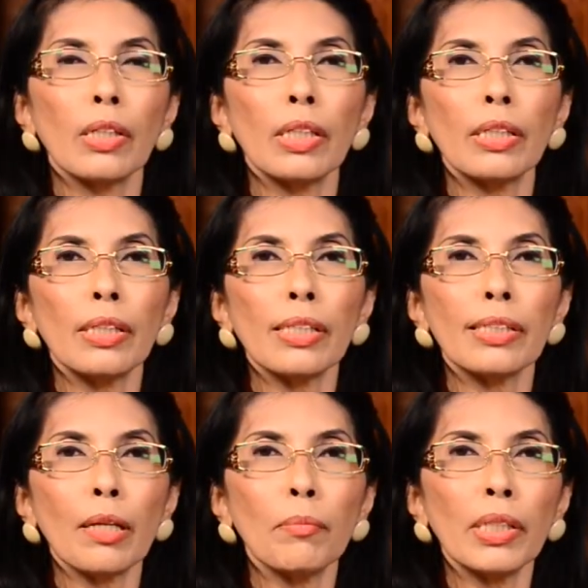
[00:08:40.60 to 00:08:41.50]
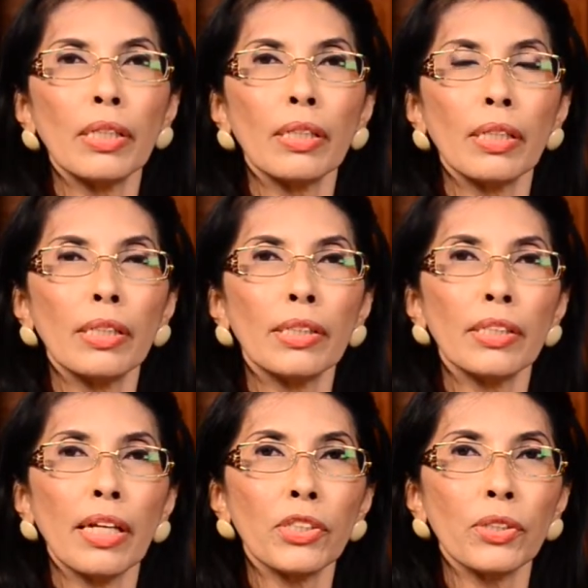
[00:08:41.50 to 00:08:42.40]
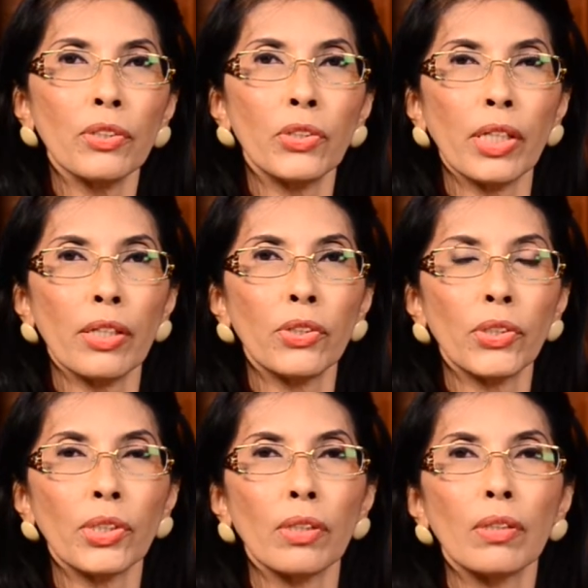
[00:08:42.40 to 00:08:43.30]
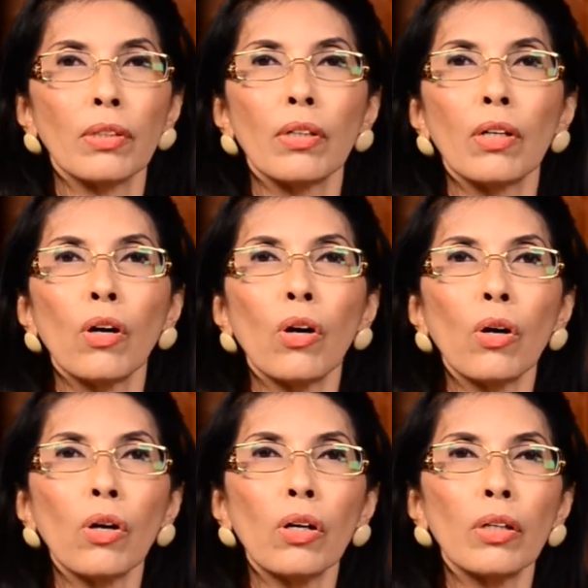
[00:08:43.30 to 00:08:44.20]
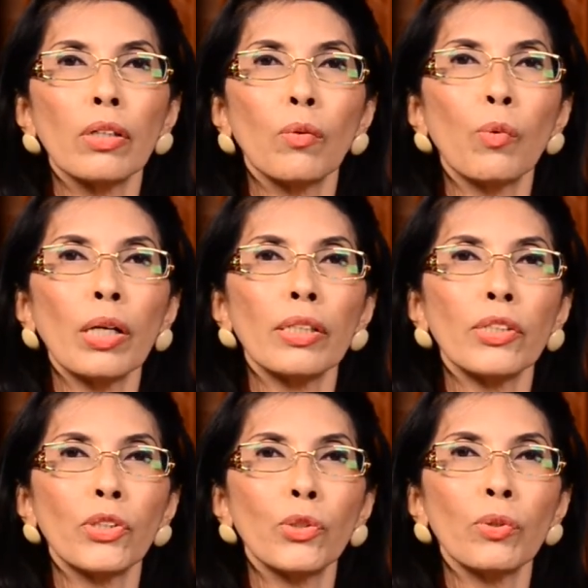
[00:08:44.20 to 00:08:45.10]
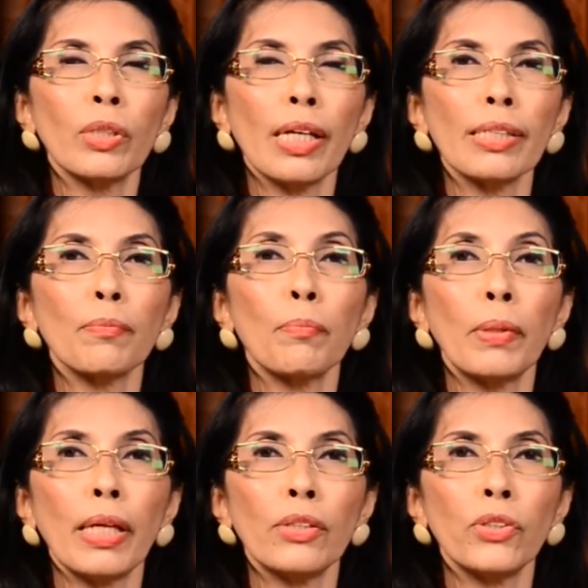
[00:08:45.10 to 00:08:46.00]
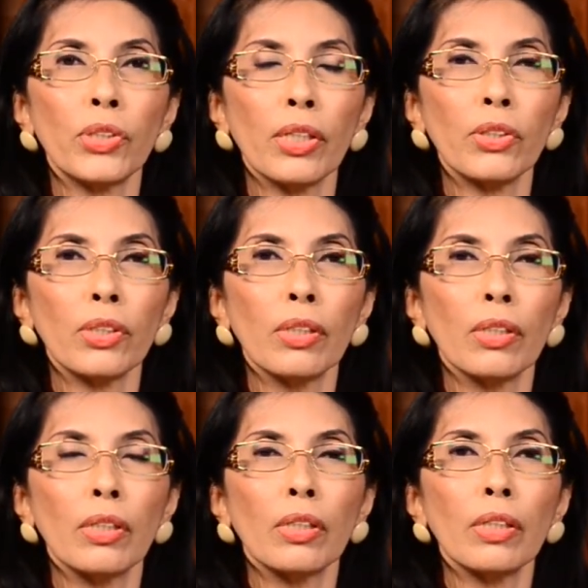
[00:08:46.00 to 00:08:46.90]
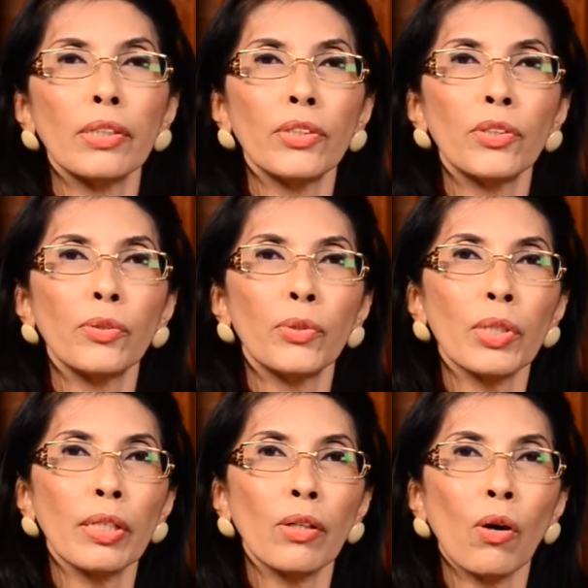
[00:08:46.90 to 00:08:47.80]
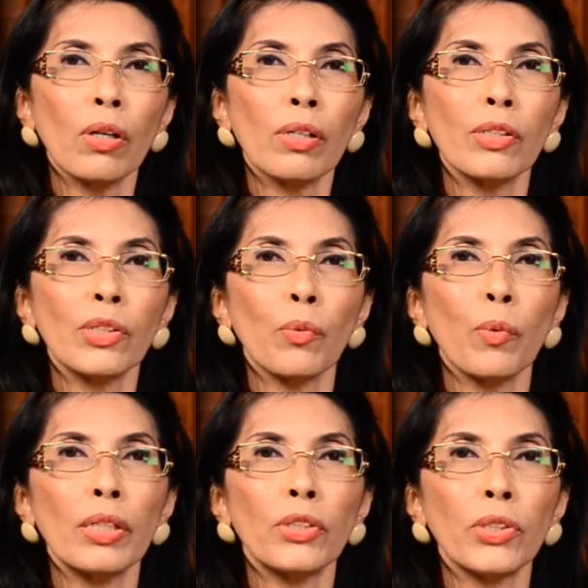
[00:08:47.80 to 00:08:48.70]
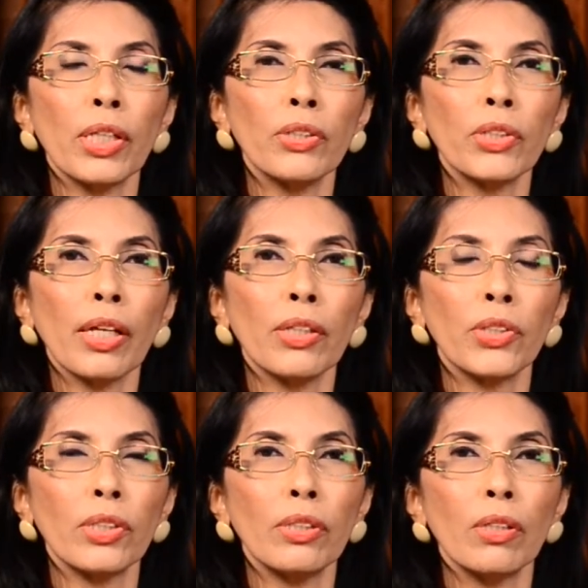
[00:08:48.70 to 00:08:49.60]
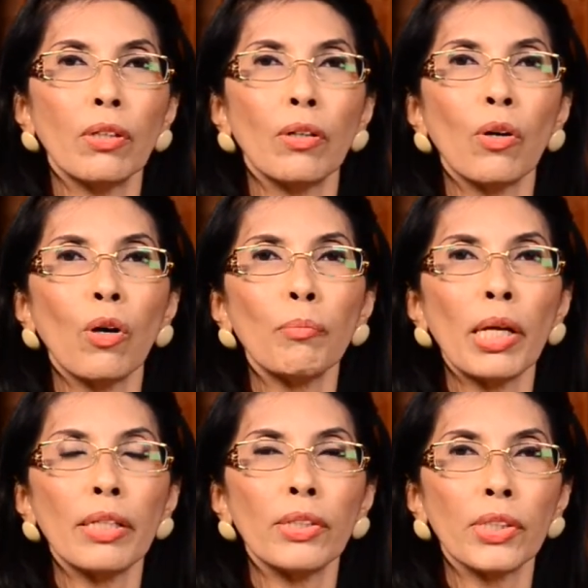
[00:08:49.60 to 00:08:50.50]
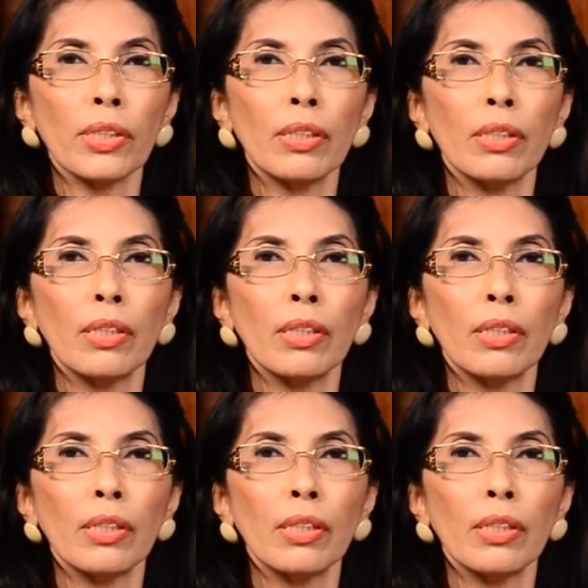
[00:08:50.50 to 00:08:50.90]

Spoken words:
In examining international change, or what is known as planned change, it is usually occurs when a change agent or manager